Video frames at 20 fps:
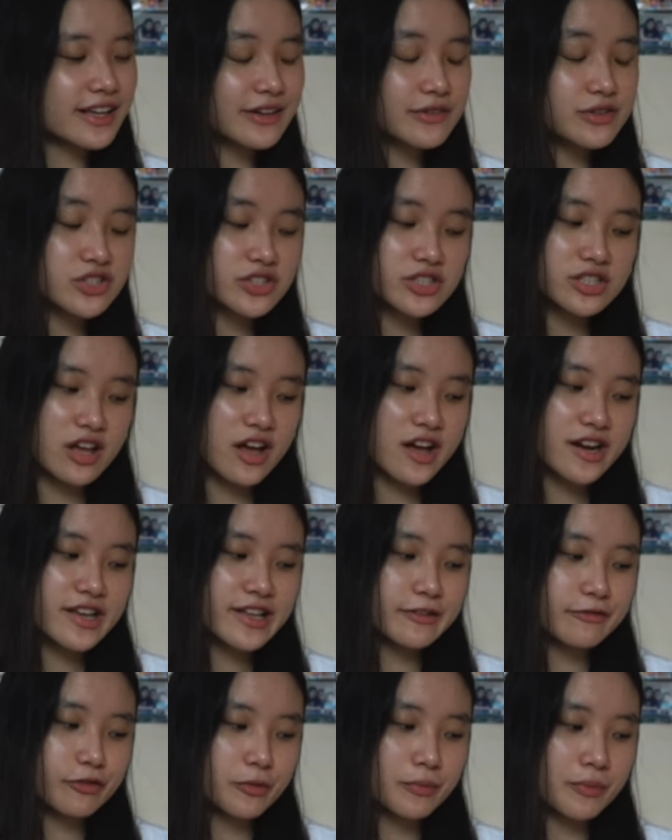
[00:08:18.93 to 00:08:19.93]
It was just not
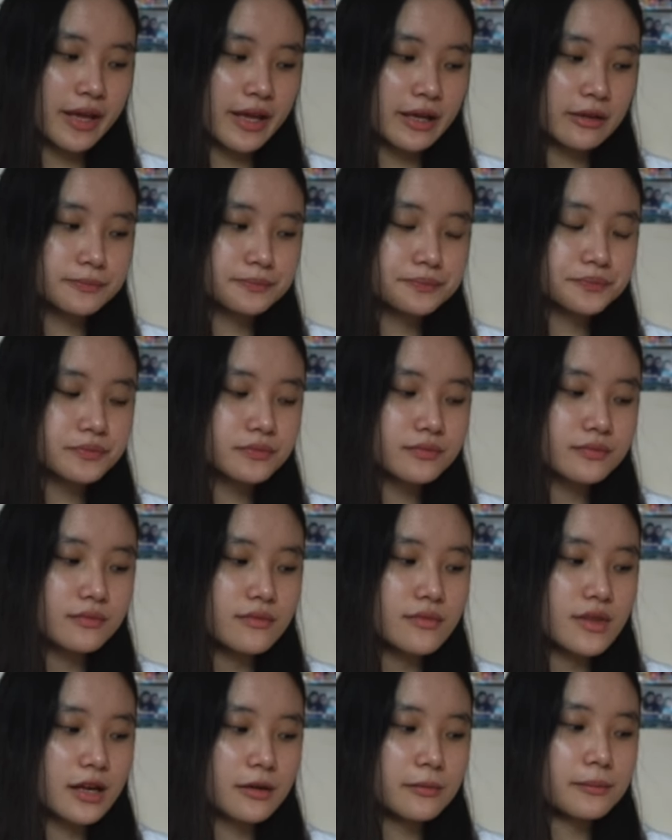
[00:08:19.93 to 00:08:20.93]
it for me.
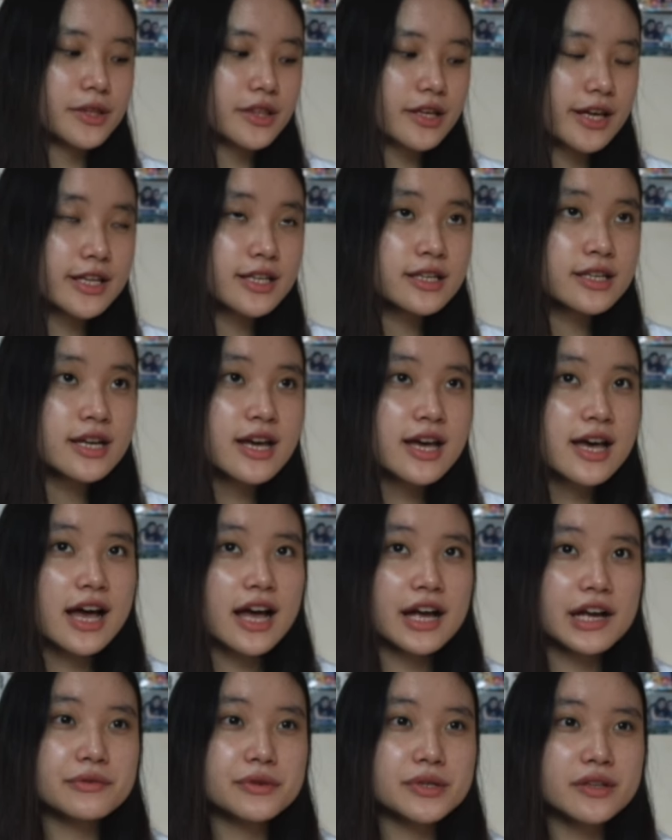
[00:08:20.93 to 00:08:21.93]
But then
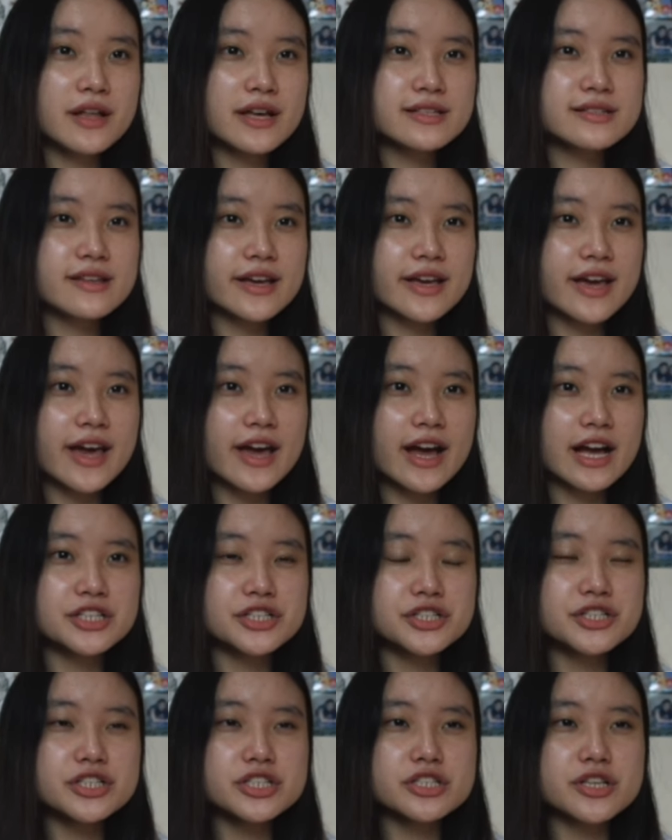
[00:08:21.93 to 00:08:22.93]
I realized like, hey, I
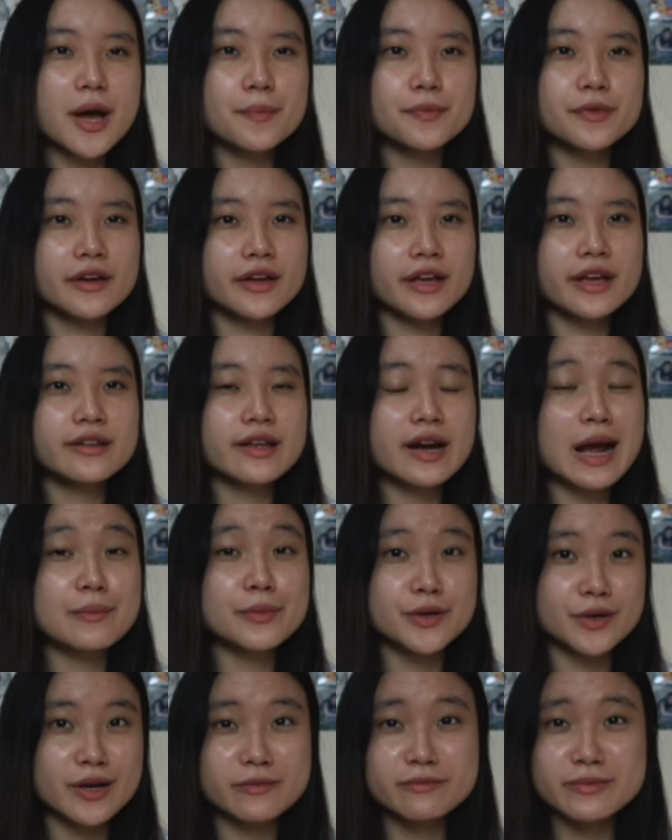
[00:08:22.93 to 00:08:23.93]
should stop thinking that I'm
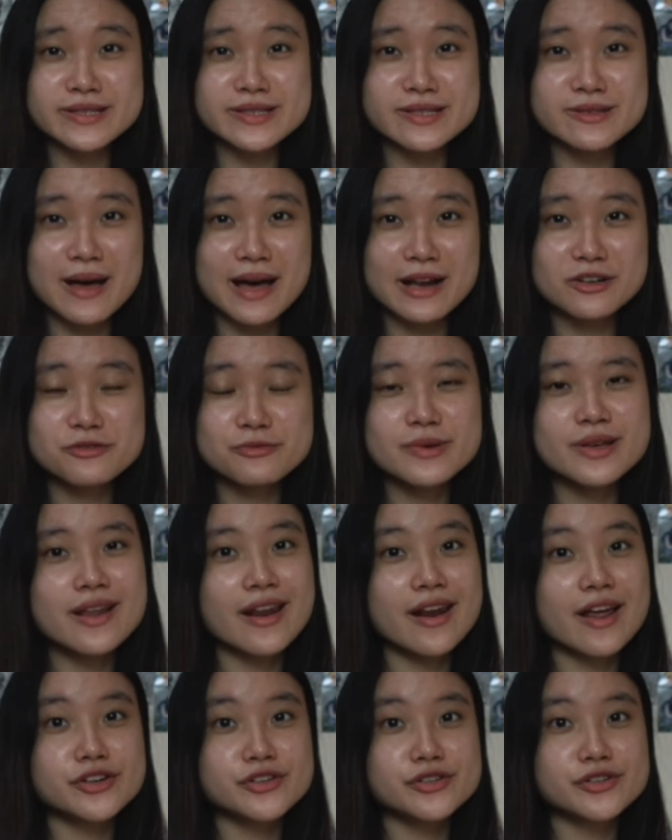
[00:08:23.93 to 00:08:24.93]
good at business management and
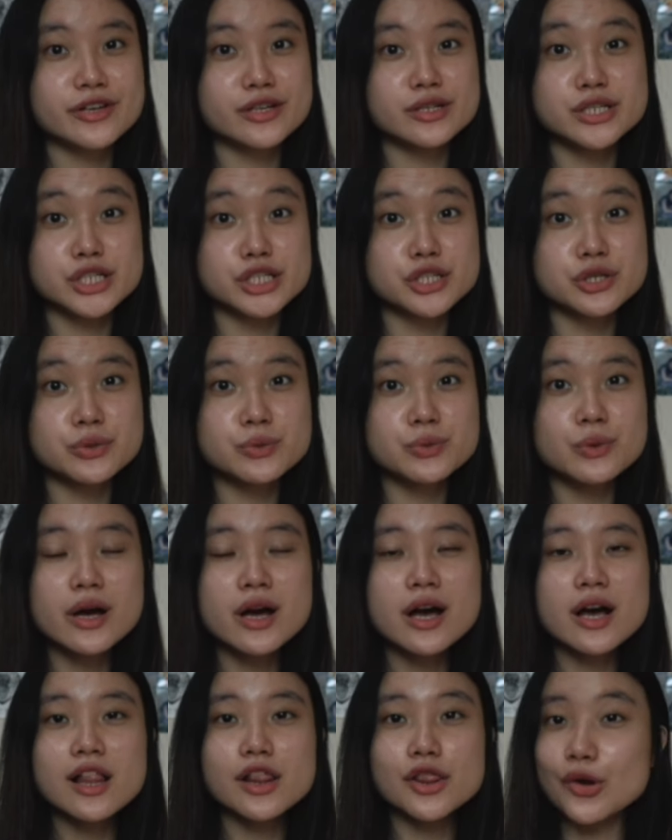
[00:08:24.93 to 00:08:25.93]
I should continue
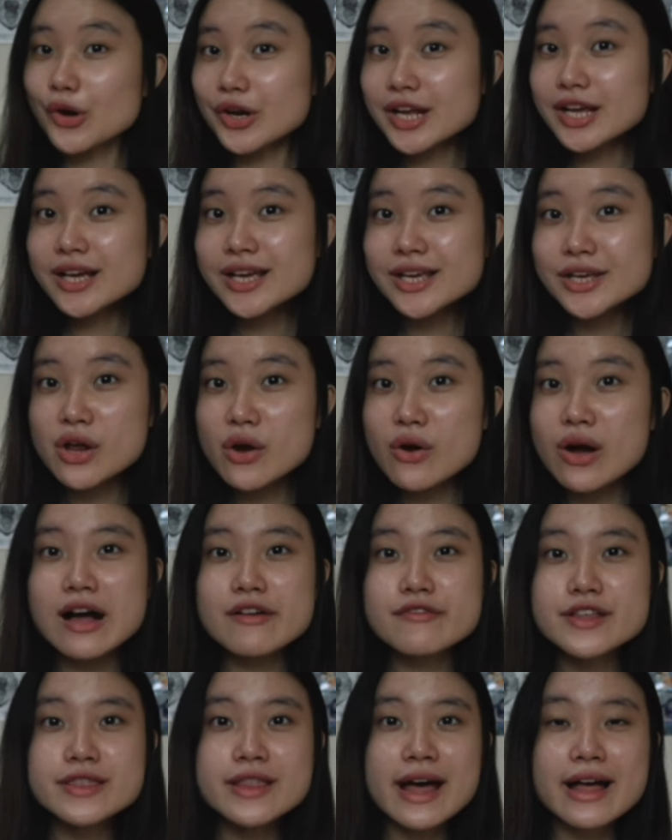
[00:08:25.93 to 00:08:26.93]
learning, you know,
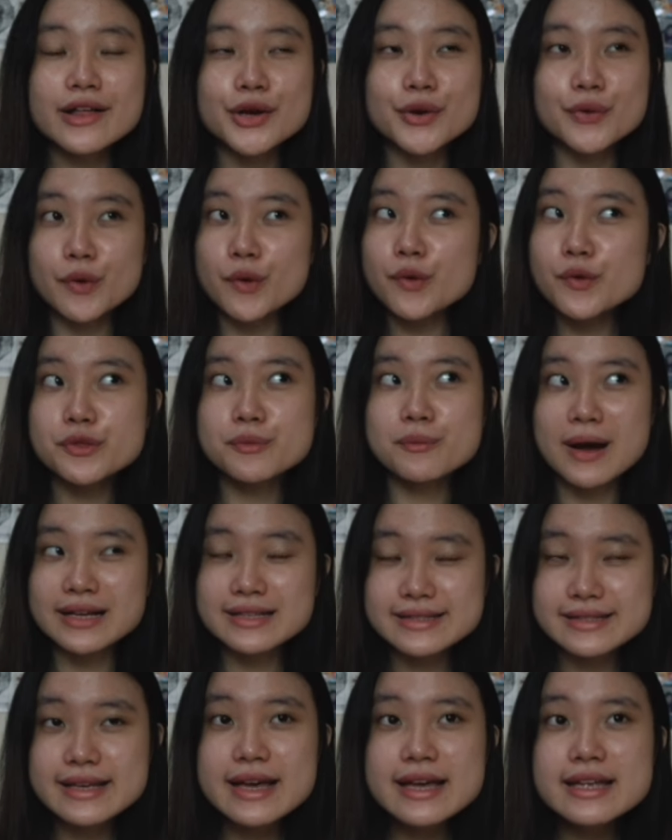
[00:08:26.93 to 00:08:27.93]
having that growth
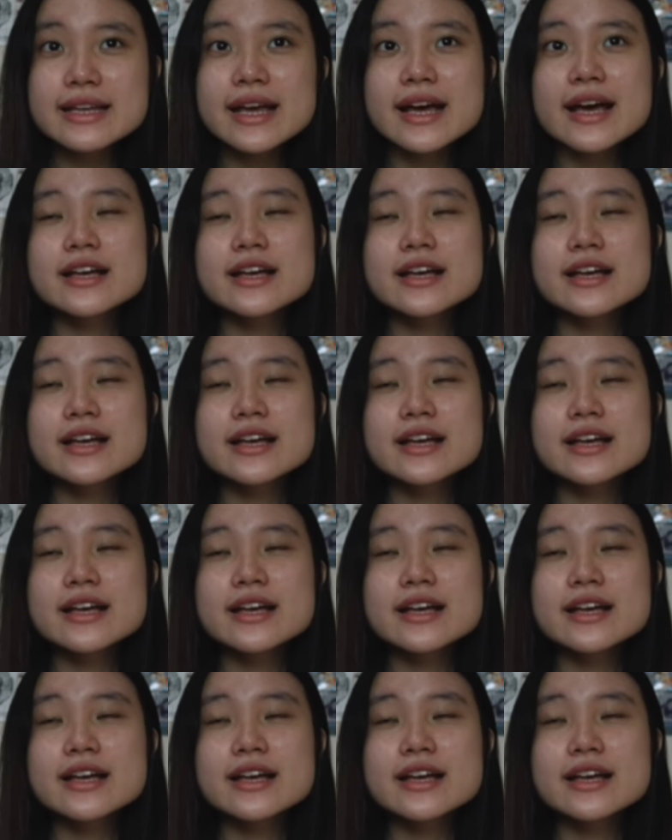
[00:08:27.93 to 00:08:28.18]
mindset.